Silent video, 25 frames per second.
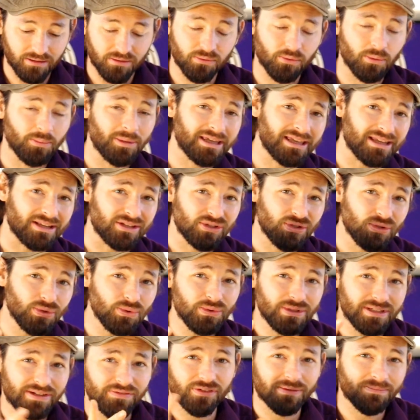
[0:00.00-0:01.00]
We're making
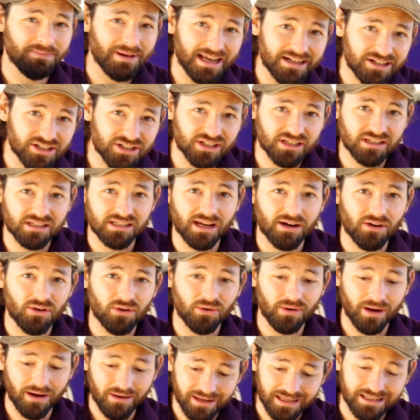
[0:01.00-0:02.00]
2 different batches of
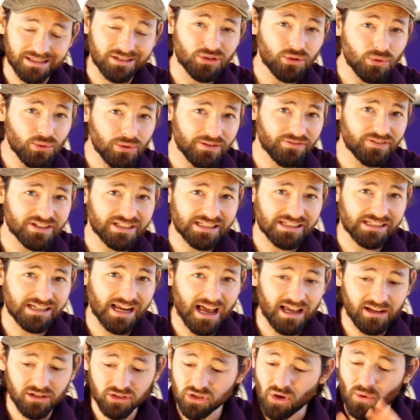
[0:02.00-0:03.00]
sauerkraut in 2 different
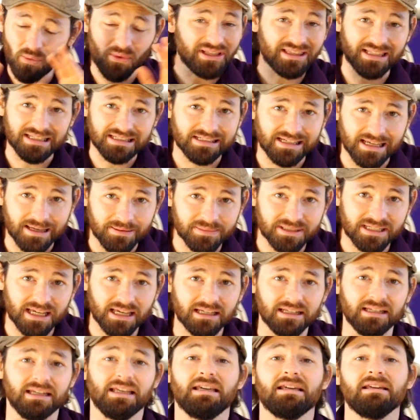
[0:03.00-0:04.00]
styles with the same
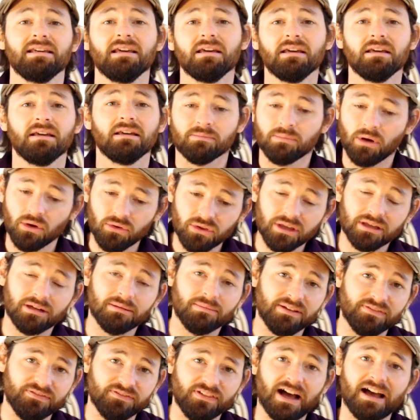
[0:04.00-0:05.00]
technique. They're both going
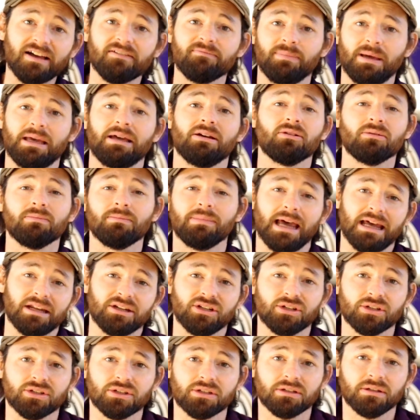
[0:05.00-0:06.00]
to be 5-pound
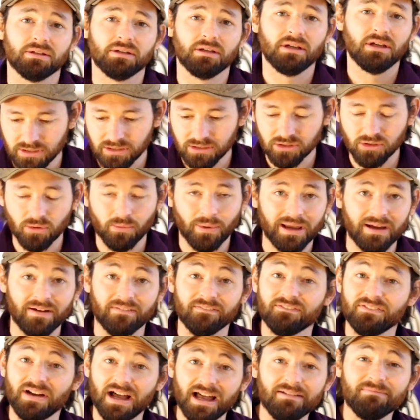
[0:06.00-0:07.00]
batches. So weigh
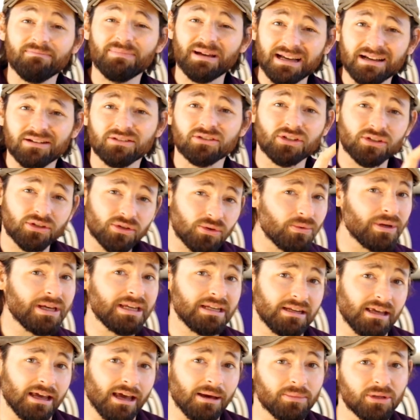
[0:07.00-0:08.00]
out 5 pounds of the
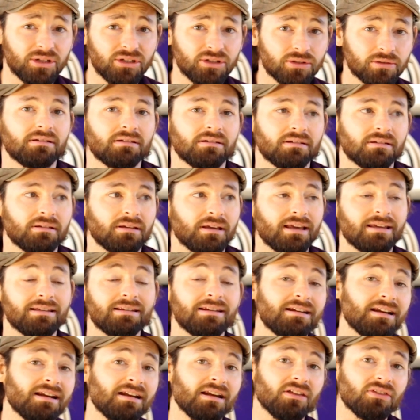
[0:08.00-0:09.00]
green cabbage,
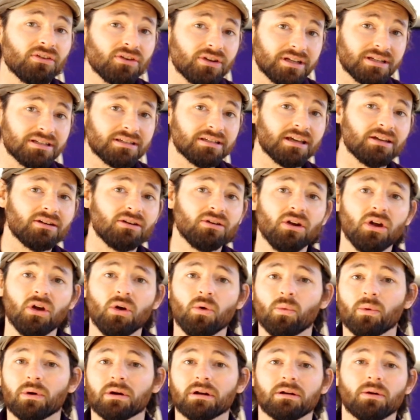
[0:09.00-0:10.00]
and in another container,
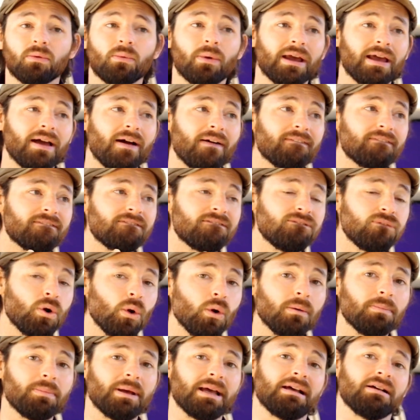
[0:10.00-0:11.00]
we're going to weigh out
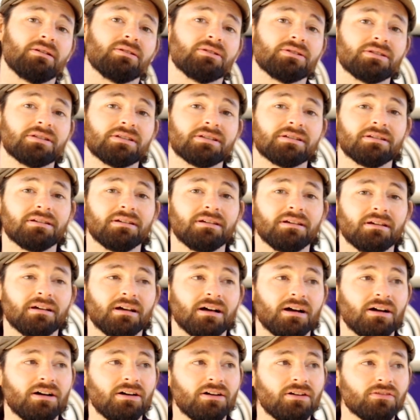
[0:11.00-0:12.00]
4 pounds
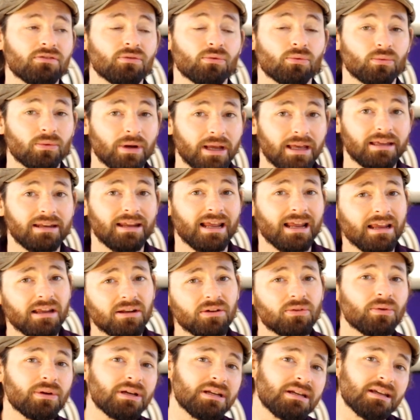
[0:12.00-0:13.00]
of red
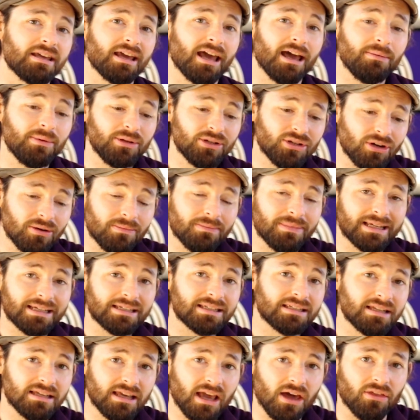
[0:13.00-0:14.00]
and green cabbage all
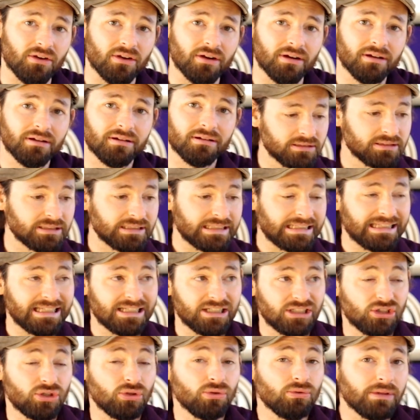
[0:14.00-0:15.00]
mixed together. And
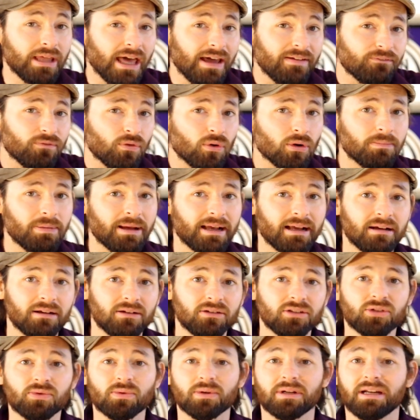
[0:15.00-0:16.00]
then to that 4
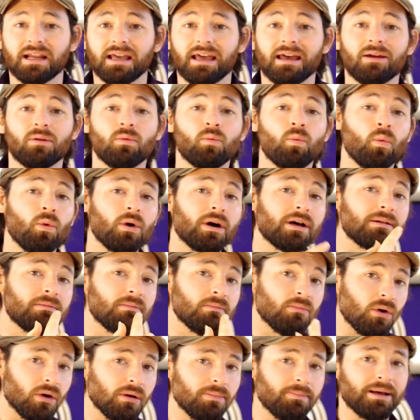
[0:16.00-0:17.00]
pounds, we're going to add
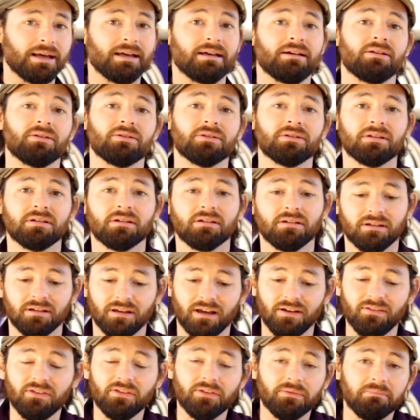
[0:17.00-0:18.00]
1 more pound
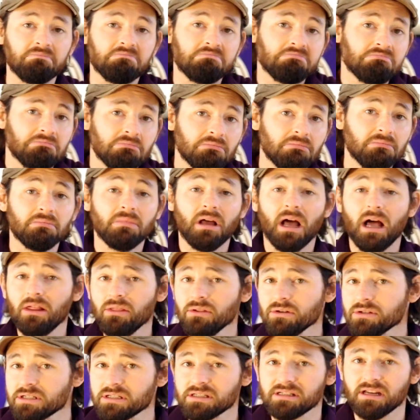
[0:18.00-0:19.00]
of
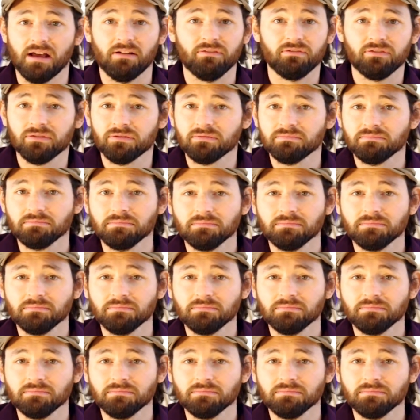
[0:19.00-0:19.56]
other stuff.